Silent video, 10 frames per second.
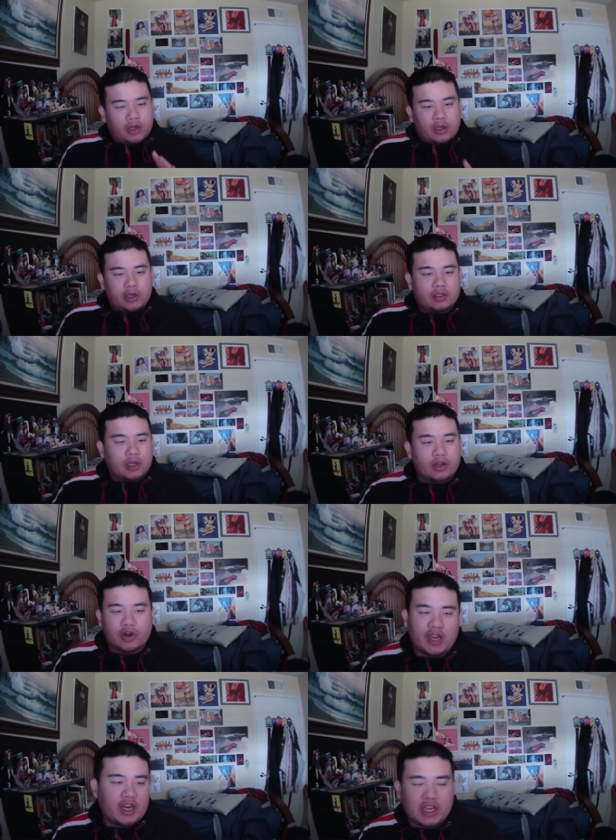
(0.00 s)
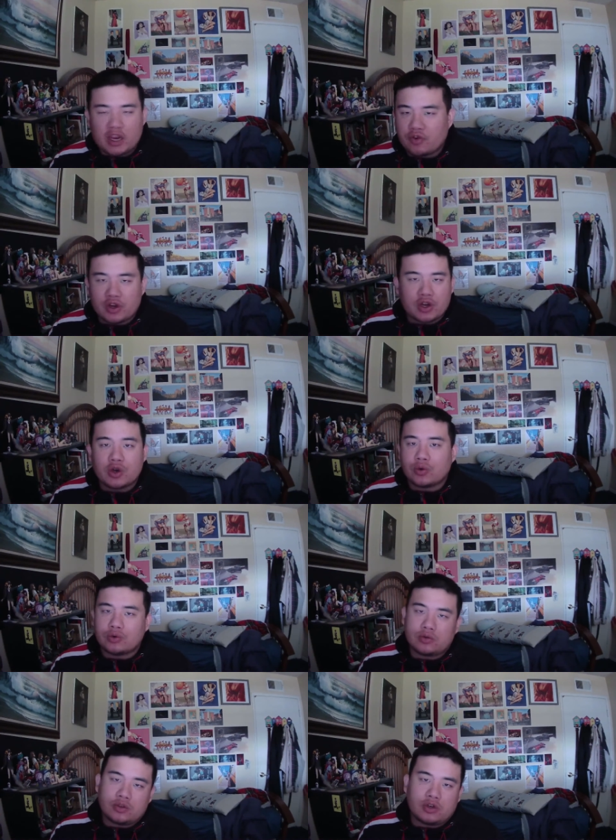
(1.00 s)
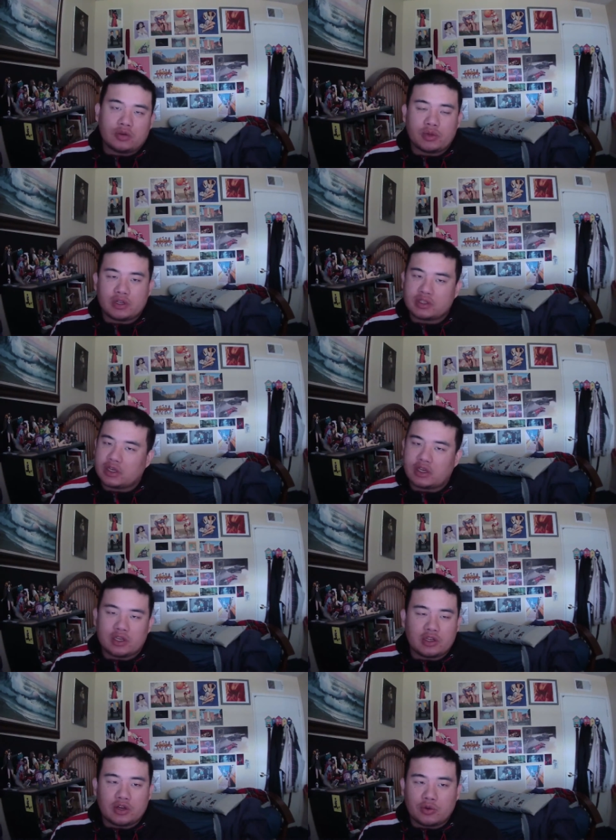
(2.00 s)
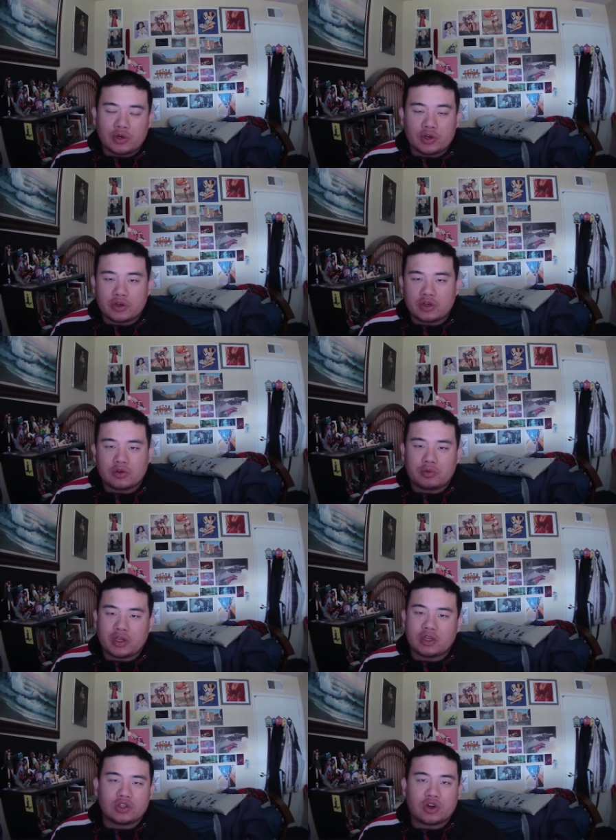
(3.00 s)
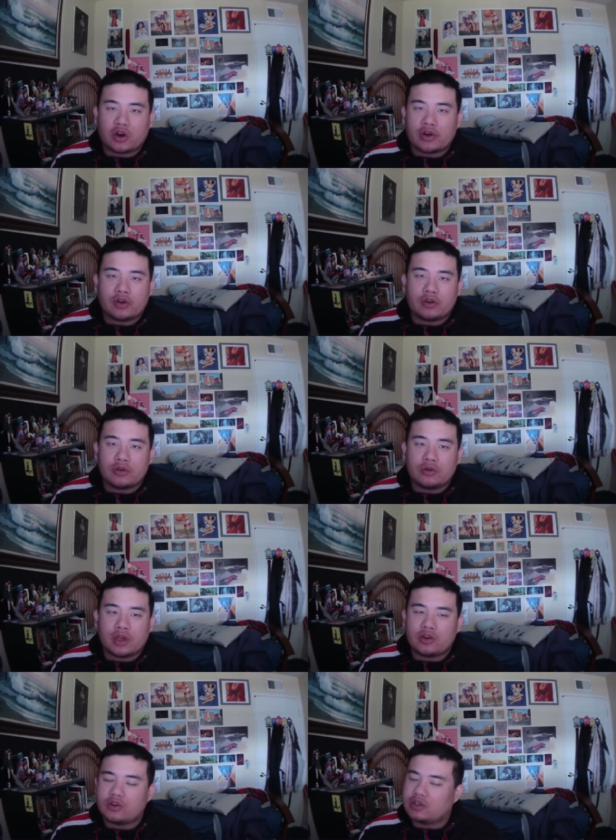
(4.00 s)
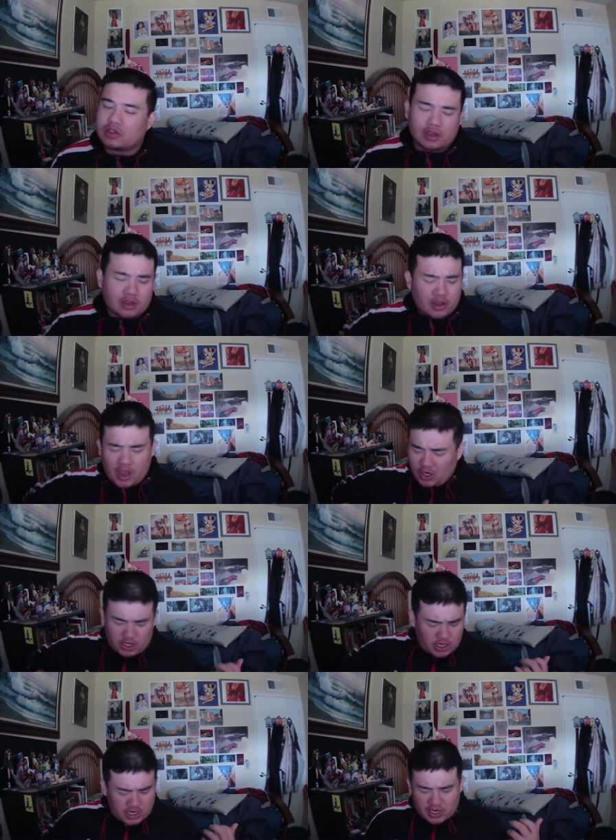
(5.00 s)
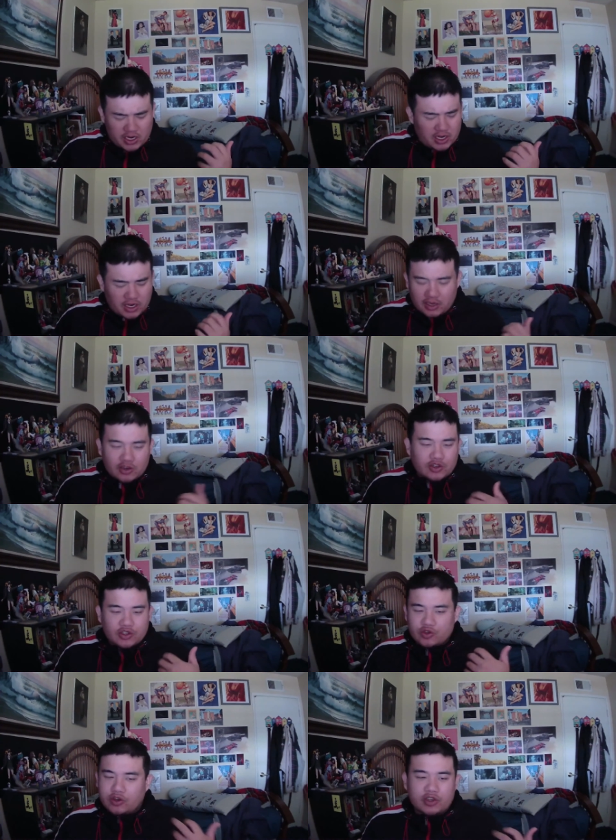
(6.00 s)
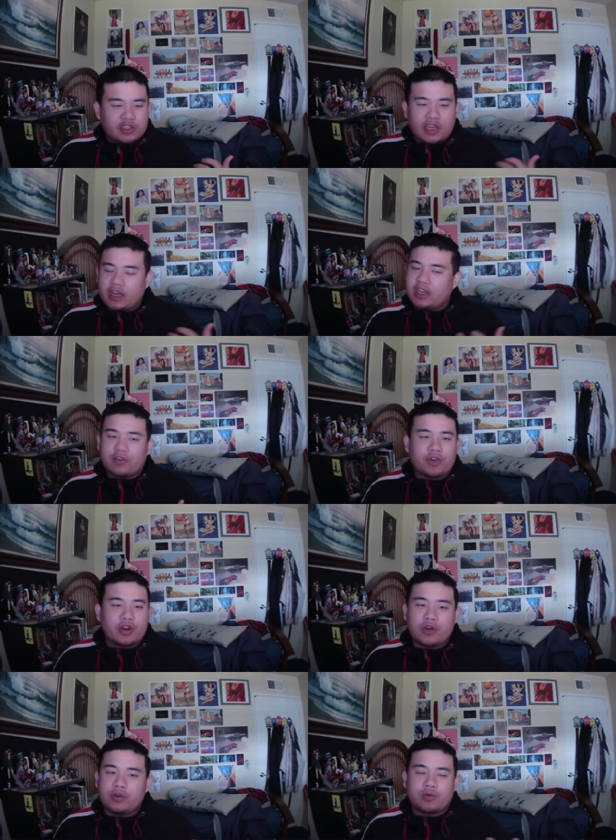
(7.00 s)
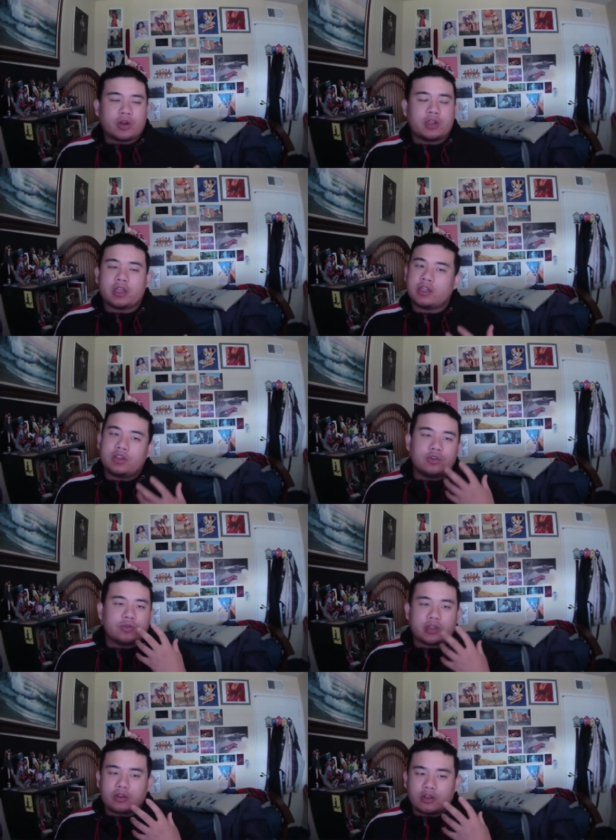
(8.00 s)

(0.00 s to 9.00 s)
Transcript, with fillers: it's and you're hitting every note. You know what I mean? It's like and you know when you're you're playing Guitar Hero and you're just like and you're just you're just hitting every note, right? And then you like